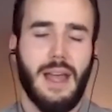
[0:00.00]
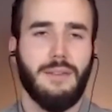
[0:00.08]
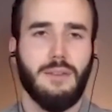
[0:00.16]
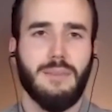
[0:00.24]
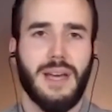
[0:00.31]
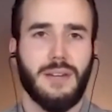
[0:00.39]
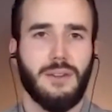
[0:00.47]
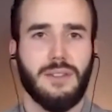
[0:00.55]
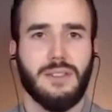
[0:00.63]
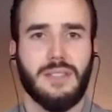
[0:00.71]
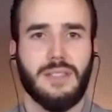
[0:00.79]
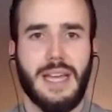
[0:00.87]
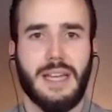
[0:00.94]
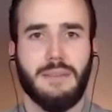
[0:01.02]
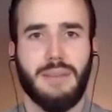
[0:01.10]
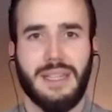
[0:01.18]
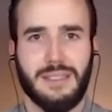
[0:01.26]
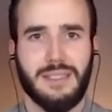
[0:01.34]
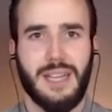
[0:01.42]
Heavy metals
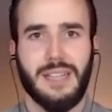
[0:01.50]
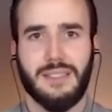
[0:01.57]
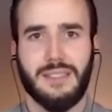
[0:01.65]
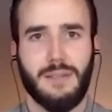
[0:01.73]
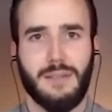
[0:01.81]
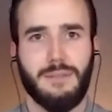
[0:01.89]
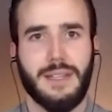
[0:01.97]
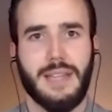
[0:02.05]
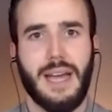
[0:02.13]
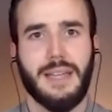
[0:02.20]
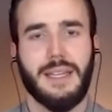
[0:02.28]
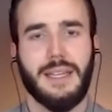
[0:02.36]
and pesticides and stuff like